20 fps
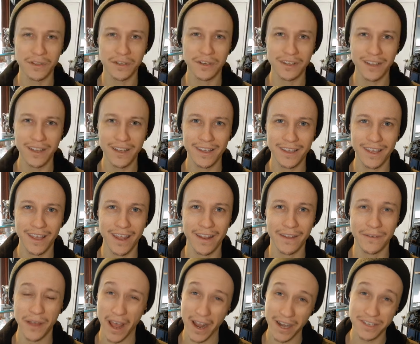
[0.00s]
would look like,
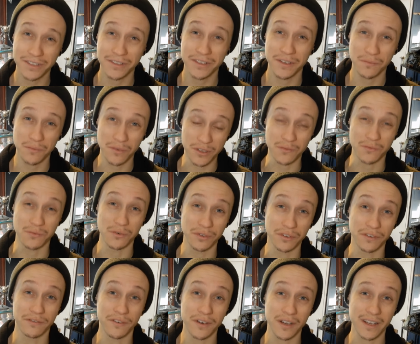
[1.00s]
and it actually was
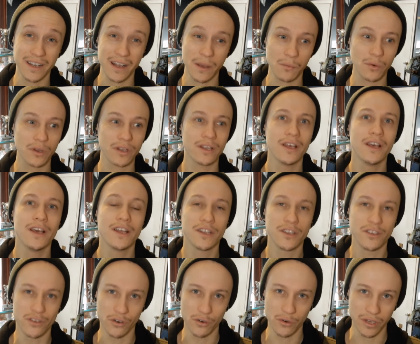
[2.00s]
really fun. And I went
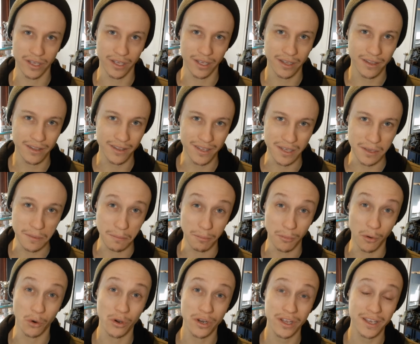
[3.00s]
during the
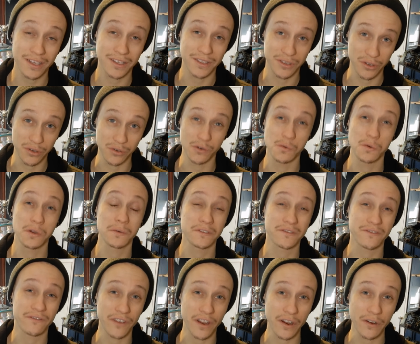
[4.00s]
morning too when it
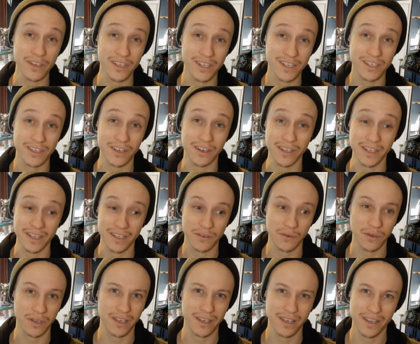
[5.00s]
was very sunny
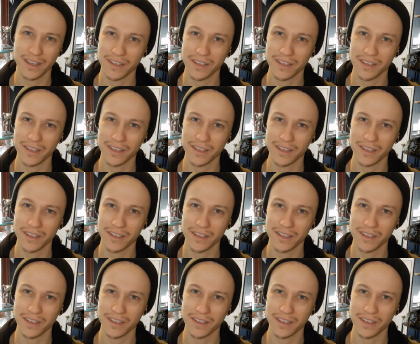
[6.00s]
so I can